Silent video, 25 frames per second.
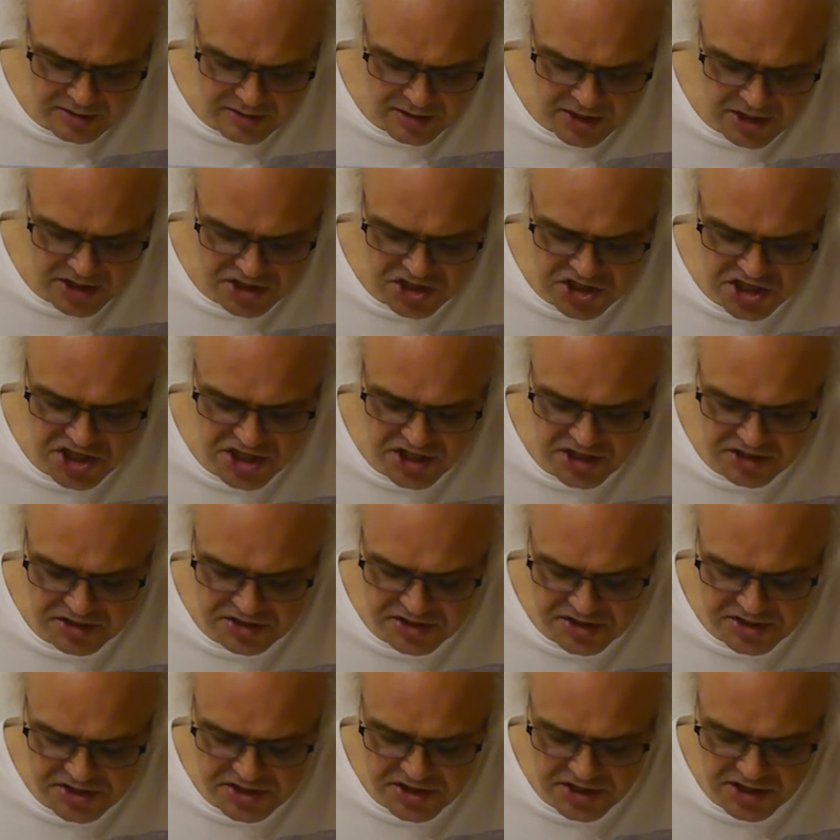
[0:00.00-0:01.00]
and
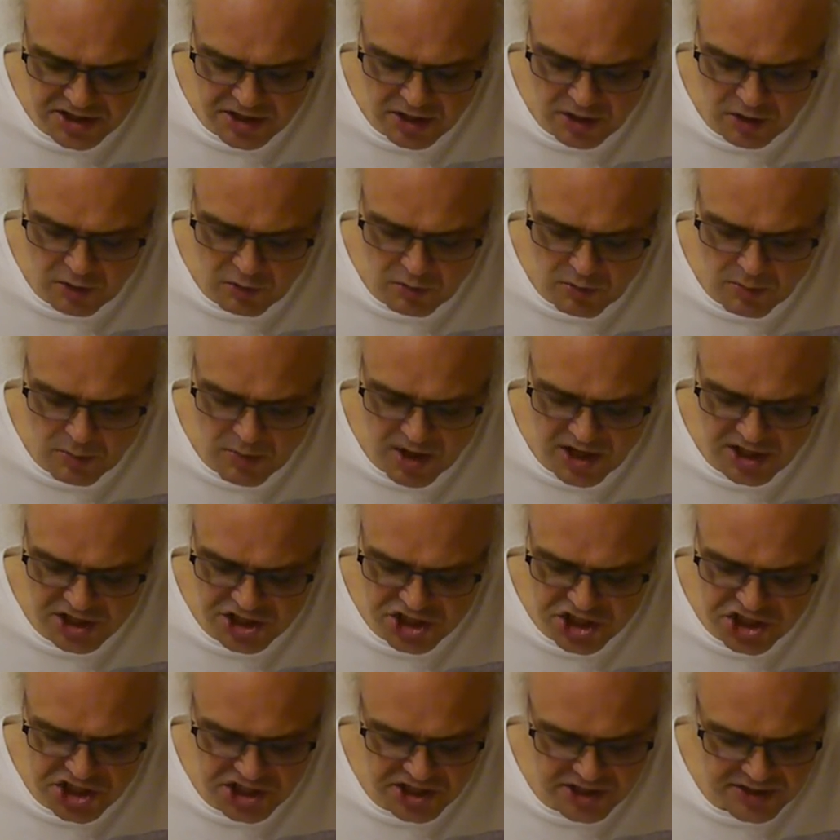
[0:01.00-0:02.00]
tears tickle over my
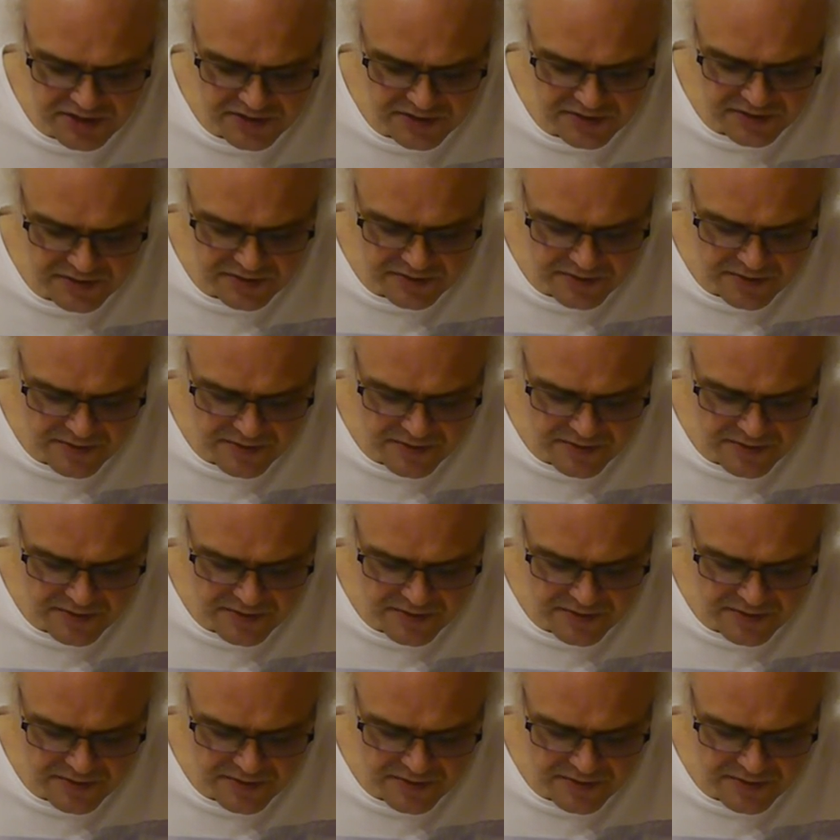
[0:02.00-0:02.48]
cheeks.